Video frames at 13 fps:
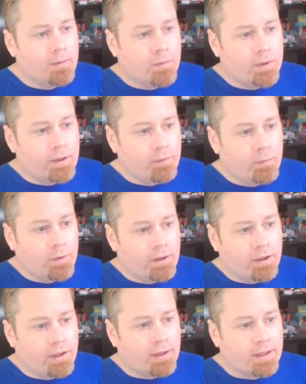we
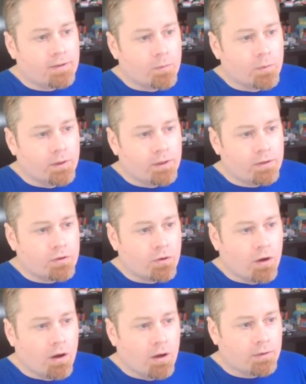think that's a really
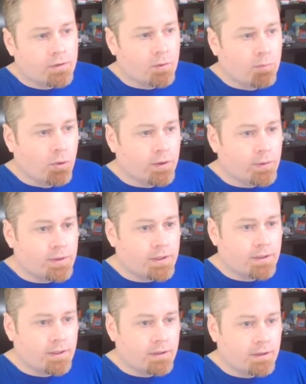strong support and
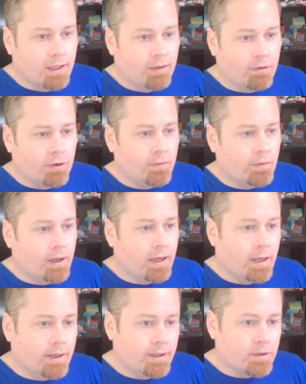resistance level.
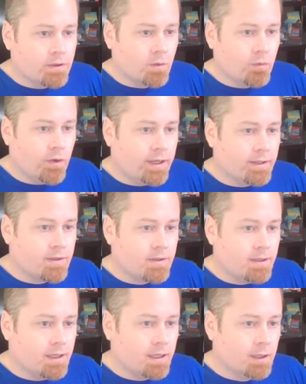And so if we can
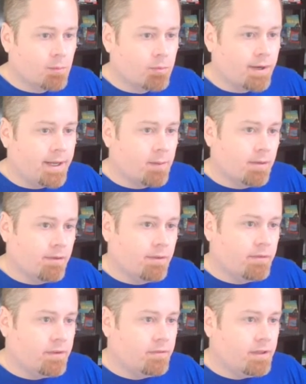see a clear break above
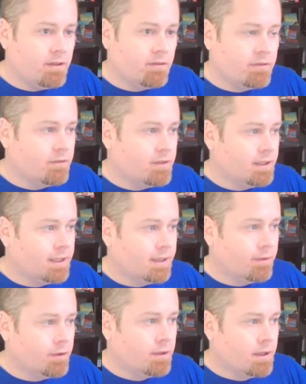the 1550
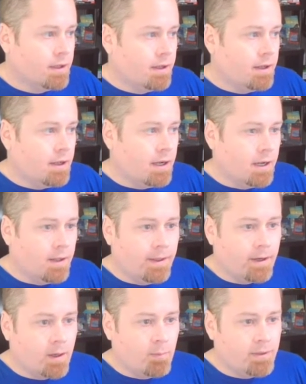level,
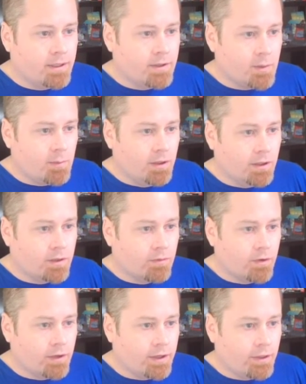then I'll potentially be looking
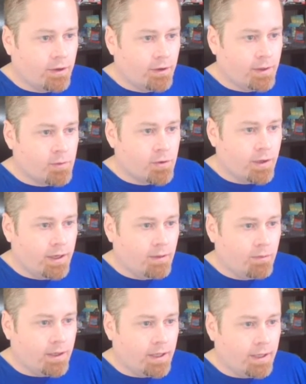for an Ethereum trade
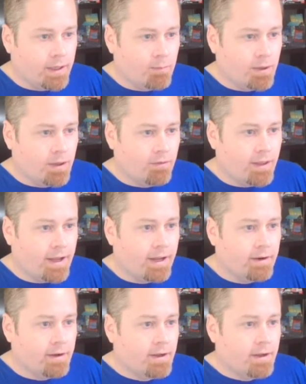if we can get above that.
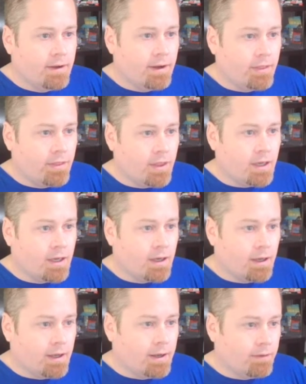I think
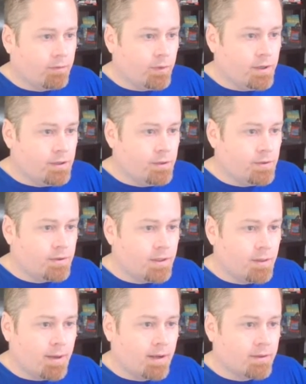if we do see
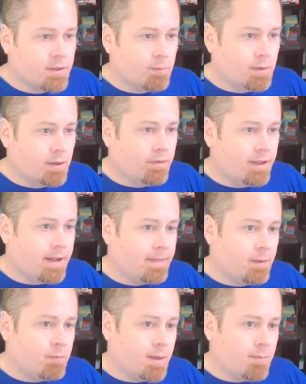a bounce above that,
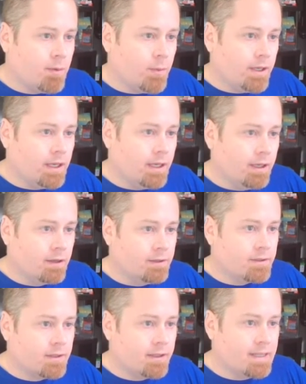then maybe we could get
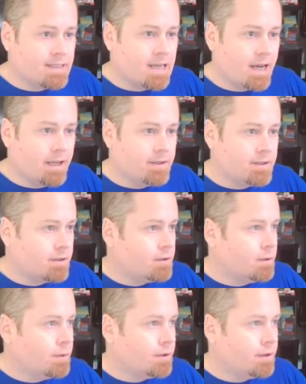us as high as the
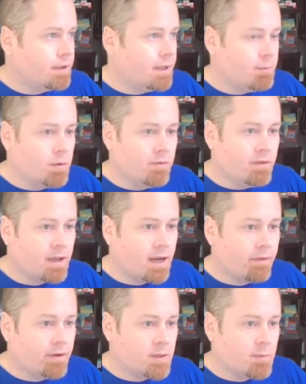200-day moving
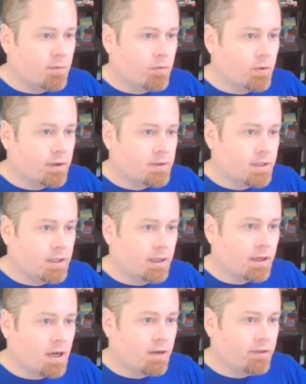average before
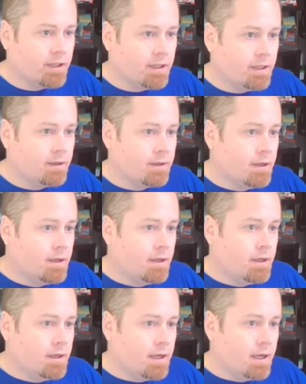selling off again.
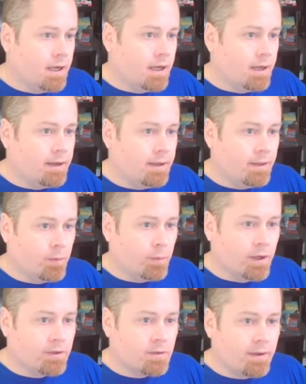And then we
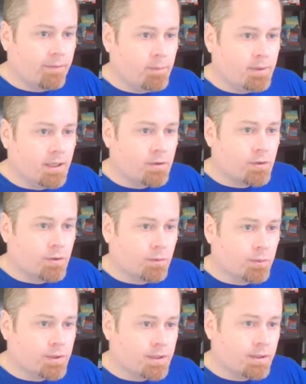also have potential
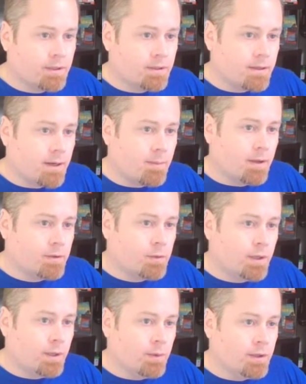resistance at about
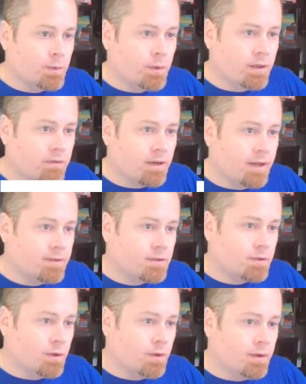21.25.
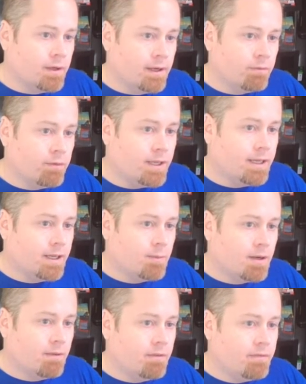So if we get
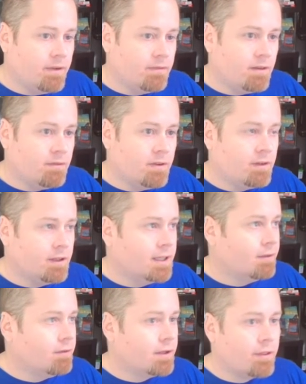above the 1550
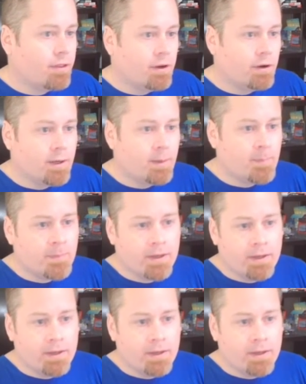level on Ethereum,